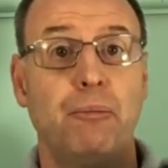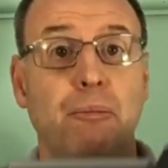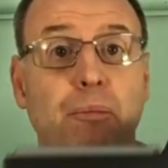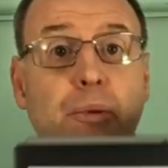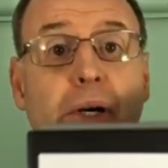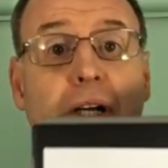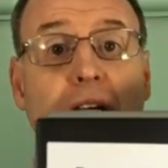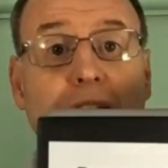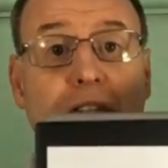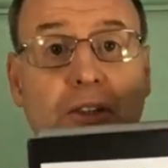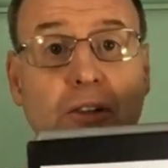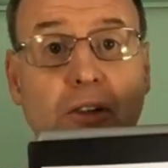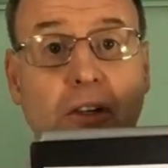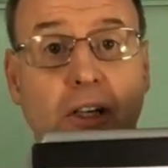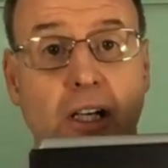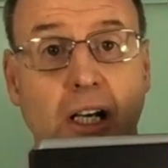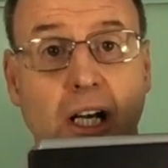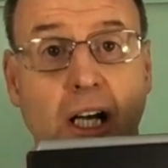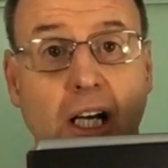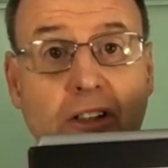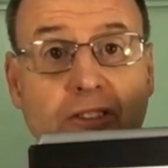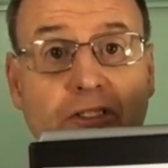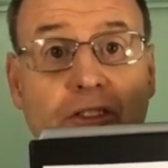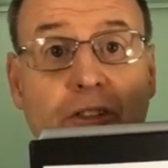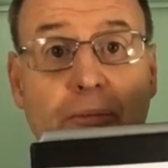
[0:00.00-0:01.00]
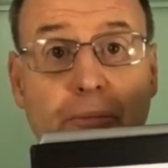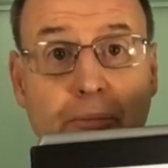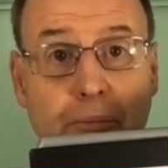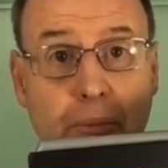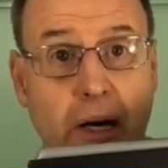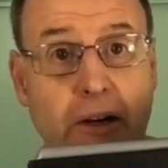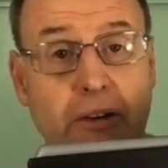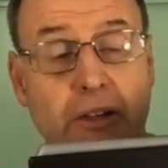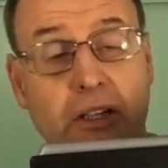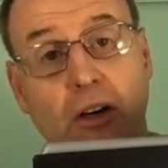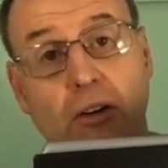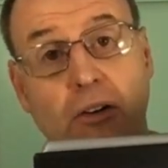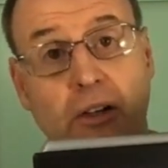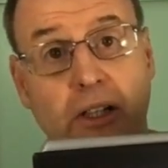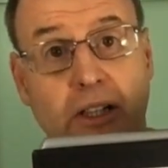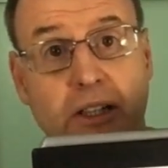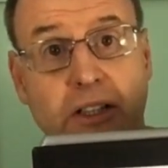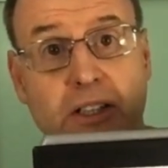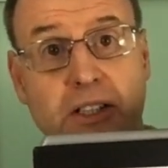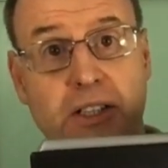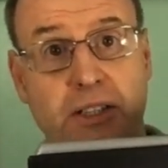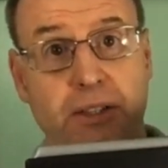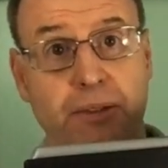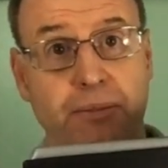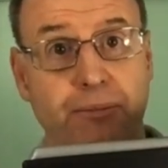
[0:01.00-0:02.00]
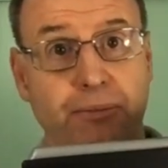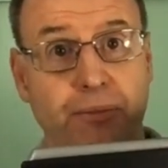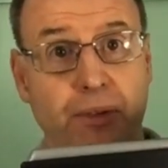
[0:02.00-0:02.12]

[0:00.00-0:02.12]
Prehistoric life Baryonyx,